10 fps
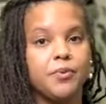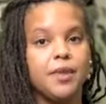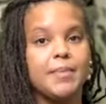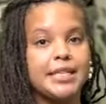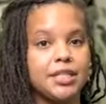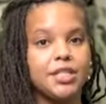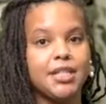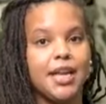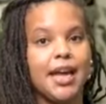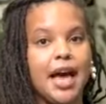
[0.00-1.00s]
the message is
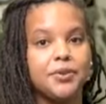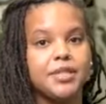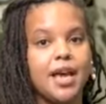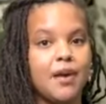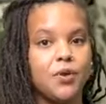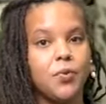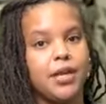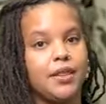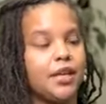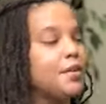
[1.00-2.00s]
getting out to
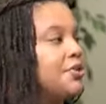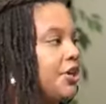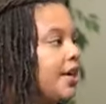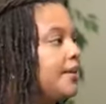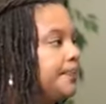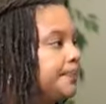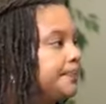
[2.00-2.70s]
everyone in the community.